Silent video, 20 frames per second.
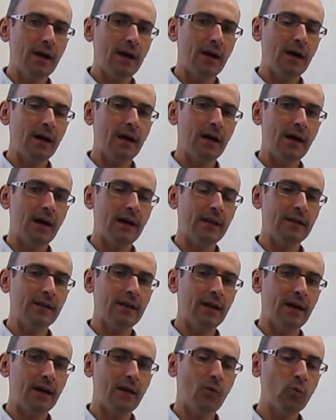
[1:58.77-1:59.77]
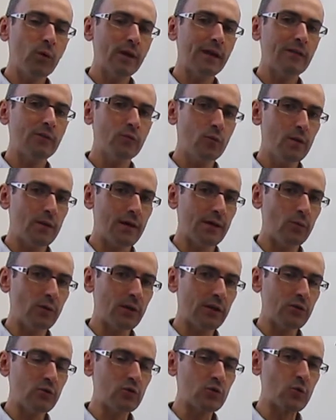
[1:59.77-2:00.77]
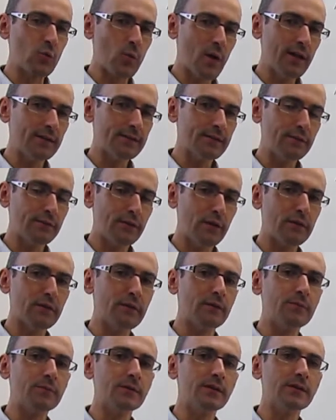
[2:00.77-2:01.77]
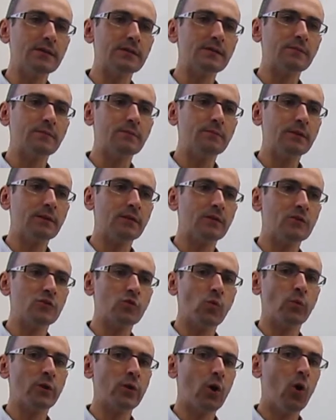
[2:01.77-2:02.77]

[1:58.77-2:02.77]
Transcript: Uh, and uh, we can do that. We can use relative enthalpies because we're